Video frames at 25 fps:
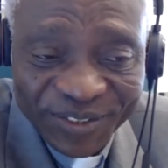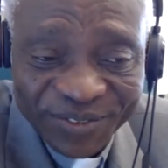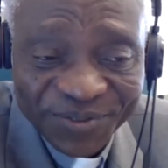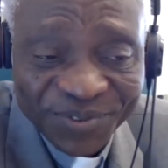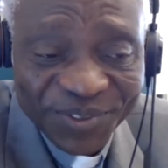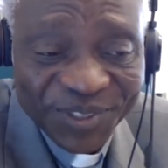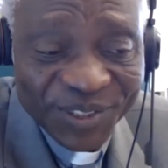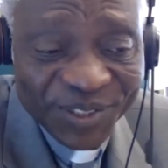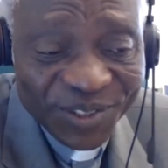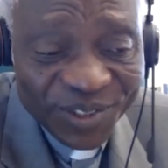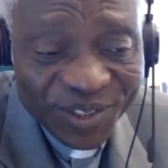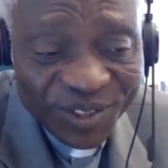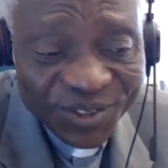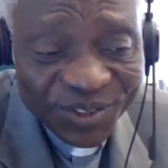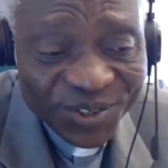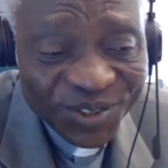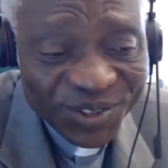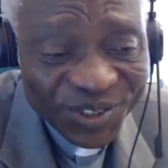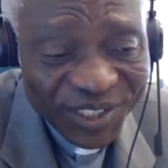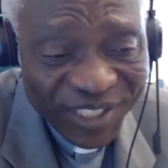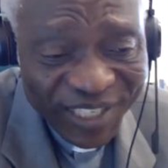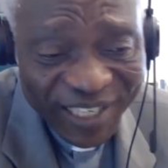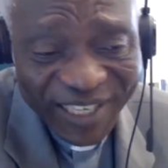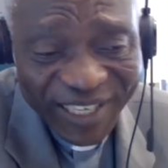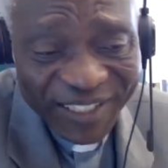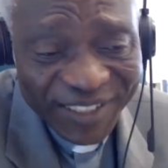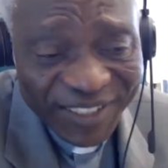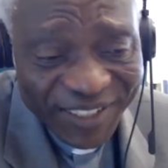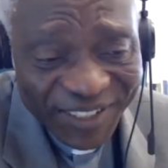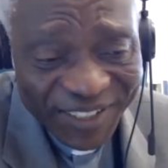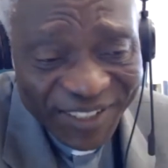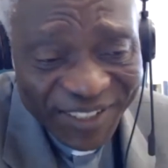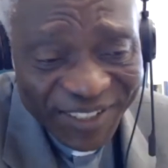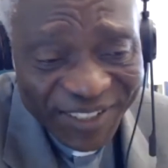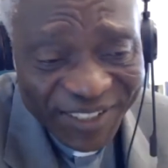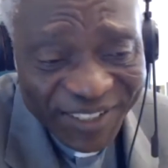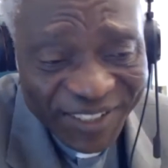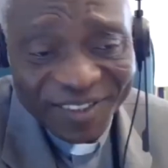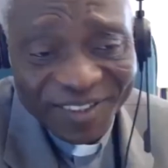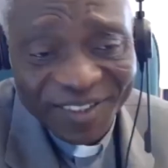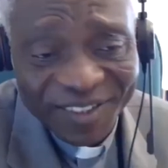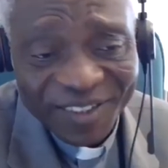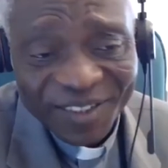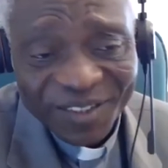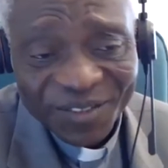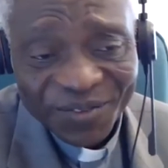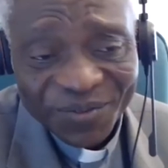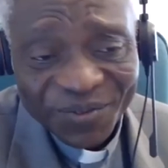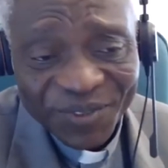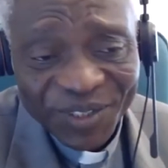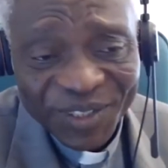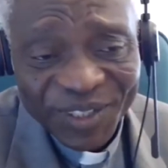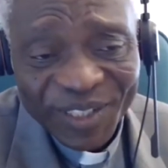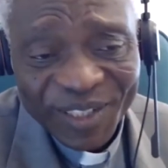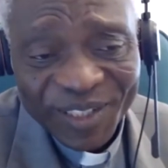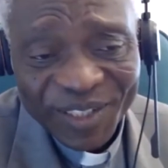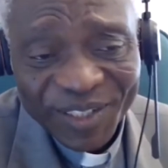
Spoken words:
which also ties in with